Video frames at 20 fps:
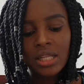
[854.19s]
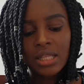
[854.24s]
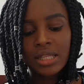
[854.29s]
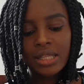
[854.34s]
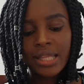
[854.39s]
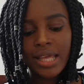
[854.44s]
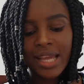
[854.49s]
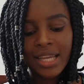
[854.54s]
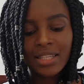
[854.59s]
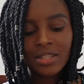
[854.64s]

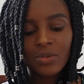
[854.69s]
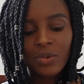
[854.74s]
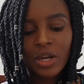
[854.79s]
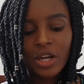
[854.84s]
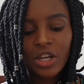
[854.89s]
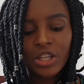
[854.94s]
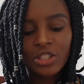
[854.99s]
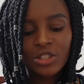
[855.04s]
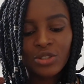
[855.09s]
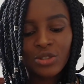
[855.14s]
Next,
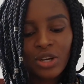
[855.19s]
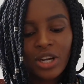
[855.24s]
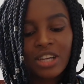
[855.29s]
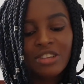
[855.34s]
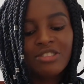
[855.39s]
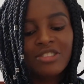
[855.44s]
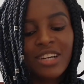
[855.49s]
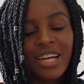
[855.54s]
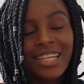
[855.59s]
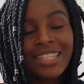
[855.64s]
we're going to
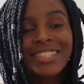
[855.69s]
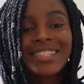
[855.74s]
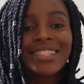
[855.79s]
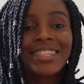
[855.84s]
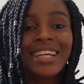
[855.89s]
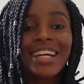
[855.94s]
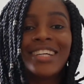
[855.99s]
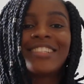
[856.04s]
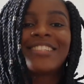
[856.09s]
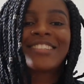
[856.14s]
talk right
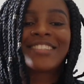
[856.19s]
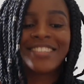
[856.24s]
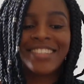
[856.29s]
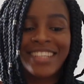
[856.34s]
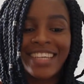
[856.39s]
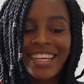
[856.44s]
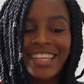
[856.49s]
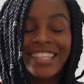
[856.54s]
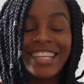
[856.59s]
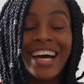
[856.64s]
sides
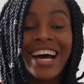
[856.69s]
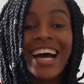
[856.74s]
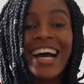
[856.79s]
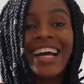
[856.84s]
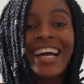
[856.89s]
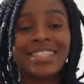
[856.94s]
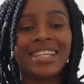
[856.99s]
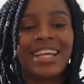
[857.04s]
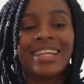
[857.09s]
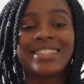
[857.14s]
together.
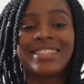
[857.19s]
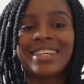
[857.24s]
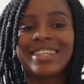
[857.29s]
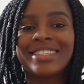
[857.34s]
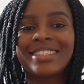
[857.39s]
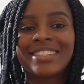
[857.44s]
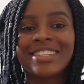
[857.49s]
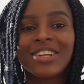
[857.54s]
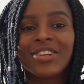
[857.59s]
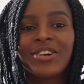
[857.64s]
I
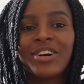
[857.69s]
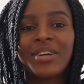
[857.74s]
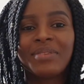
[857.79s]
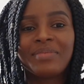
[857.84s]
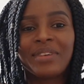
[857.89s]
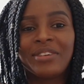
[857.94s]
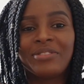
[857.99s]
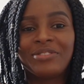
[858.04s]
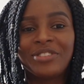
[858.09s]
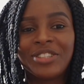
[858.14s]
say this a lot in
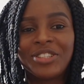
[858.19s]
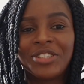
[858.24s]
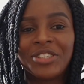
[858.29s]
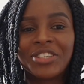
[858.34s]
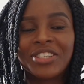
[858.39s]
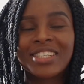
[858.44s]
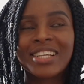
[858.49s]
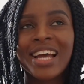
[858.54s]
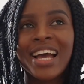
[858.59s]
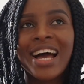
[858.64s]
my
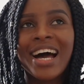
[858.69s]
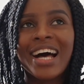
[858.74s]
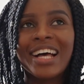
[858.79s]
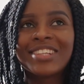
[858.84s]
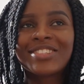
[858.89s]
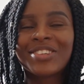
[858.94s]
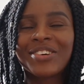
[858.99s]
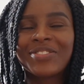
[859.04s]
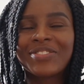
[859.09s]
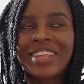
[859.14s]
videos,
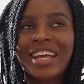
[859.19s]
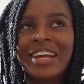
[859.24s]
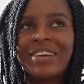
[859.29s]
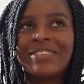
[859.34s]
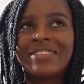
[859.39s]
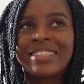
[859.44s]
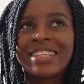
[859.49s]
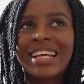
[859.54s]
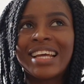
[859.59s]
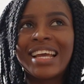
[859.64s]
and
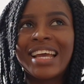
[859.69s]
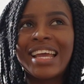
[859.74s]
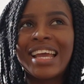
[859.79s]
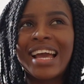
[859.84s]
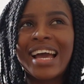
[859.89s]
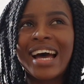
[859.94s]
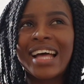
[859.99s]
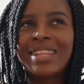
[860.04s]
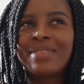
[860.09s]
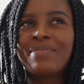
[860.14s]
sometimes
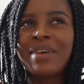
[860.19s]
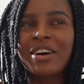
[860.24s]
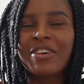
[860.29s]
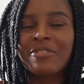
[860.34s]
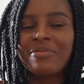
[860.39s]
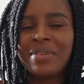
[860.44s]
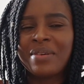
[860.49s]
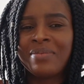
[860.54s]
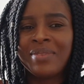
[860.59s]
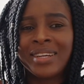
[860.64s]
at the back
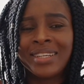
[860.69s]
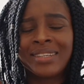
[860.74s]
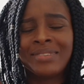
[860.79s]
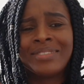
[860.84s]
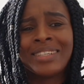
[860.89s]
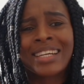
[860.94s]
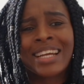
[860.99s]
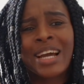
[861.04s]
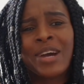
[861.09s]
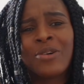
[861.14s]
of my mind
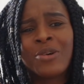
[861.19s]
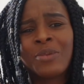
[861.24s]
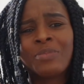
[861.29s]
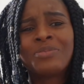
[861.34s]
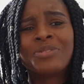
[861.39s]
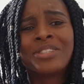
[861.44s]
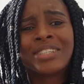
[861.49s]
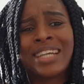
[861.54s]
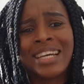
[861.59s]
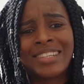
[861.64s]
I'm like, I
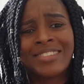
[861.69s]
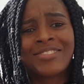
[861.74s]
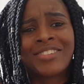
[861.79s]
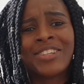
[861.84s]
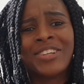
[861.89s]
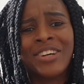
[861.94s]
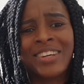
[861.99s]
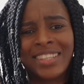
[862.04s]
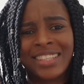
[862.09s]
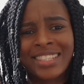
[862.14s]
hope you guys
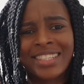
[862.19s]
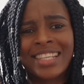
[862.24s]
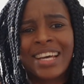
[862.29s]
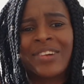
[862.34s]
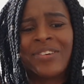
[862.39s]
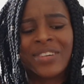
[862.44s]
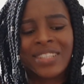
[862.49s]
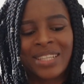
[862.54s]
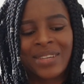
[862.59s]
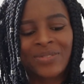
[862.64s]
really
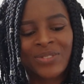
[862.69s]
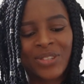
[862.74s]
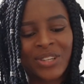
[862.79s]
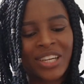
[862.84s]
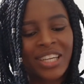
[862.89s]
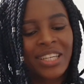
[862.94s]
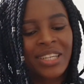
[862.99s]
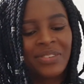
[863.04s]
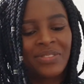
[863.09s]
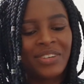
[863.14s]
understand what I'm
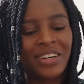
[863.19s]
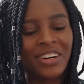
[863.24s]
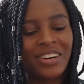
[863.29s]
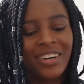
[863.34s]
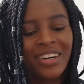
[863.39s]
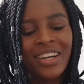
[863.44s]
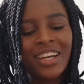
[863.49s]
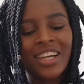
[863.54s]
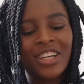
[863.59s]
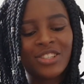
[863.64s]
talking
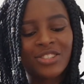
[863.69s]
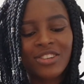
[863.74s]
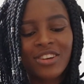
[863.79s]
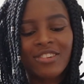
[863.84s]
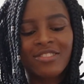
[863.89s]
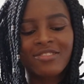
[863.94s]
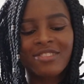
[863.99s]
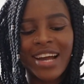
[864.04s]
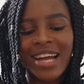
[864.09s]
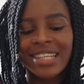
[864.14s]
about.
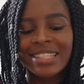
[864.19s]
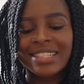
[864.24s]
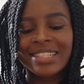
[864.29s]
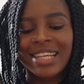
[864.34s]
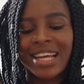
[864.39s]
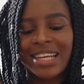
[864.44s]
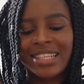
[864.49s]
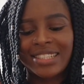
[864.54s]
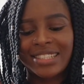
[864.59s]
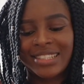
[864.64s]
So right
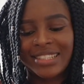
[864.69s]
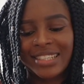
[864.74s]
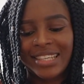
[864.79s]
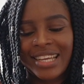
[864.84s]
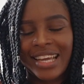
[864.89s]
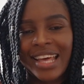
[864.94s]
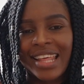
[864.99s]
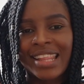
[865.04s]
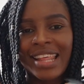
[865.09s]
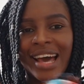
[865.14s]
sides
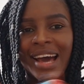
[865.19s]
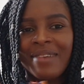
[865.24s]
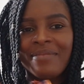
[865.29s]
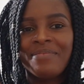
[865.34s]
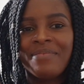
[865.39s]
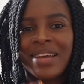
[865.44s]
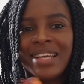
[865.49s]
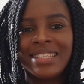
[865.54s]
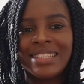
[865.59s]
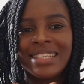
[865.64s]

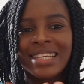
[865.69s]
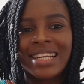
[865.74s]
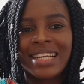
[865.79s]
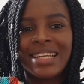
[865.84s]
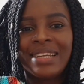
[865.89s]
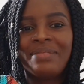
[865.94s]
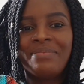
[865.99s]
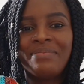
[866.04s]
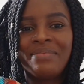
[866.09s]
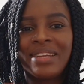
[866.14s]
together
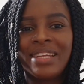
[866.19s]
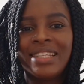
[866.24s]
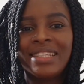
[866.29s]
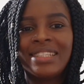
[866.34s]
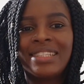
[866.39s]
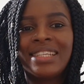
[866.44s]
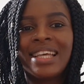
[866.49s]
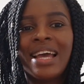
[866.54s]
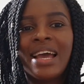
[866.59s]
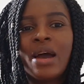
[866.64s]
basically
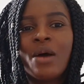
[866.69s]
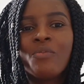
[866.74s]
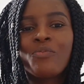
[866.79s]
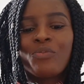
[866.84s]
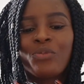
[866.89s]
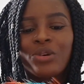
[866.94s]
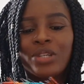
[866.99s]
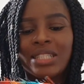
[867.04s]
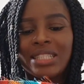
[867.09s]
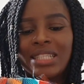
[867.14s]
means
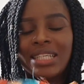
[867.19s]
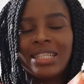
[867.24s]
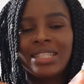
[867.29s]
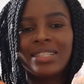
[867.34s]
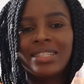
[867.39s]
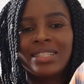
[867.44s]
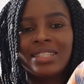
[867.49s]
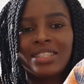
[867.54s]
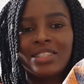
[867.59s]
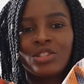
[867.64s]

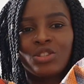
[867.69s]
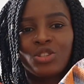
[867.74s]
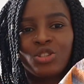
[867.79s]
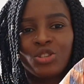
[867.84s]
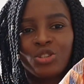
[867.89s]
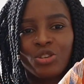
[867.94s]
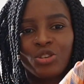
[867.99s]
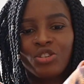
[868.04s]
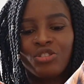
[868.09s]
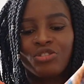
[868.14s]
putting
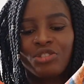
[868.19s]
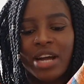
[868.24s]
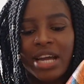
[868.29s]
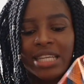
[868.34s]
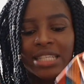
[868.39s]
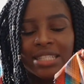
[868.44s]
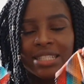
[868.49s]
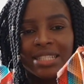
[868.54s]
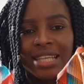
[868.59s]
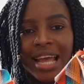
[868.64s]
two
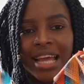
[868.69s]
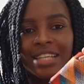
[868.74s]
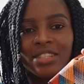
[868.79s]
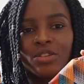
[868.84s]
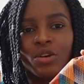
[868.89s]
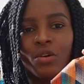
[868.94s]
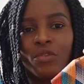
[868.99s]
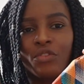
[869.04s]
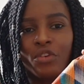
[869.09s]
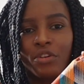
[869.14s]
right
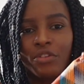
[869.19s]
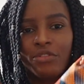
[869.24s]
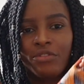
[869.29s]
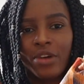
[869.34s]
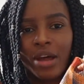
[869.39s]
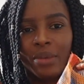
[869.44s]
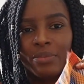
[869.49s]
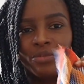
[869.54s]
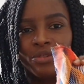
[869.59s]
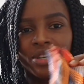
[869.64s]
sides of your
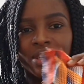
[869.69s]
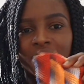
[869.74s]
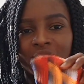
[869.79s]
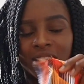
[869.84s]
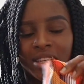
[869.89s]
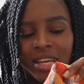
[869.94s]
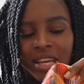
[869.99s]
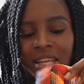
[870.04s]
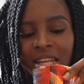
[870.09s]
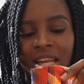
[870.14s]
fabric
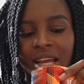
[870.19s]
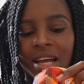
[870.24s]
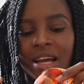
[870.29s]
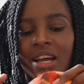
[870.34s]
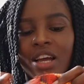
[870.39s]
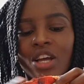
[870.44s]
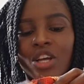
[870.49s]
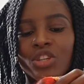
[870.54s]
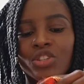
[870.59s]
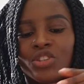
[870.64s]

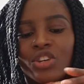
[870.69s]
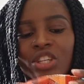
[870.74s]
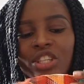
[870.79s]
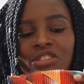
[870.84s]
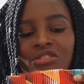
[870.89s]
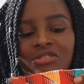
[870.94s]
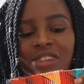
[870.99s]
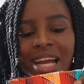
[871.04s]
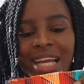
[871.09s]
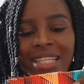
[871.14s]
together. So
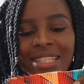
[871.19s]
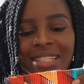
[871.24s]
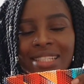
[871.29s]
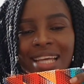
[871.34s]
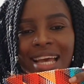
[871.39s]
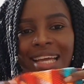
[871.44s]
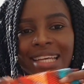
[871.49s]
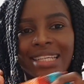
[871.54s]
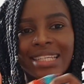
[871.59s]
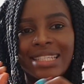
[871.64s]
the right
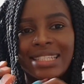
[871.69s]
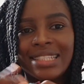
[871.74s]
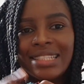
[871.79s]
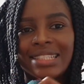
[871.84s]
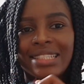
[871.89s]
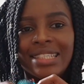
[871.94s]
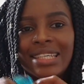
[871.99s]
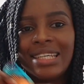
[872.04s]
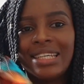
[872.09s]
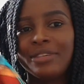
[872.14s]
side
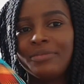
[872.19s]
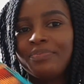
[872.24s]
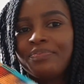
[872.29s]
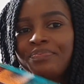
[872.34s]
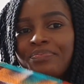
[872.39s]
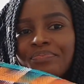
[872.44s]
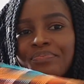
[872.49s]
is the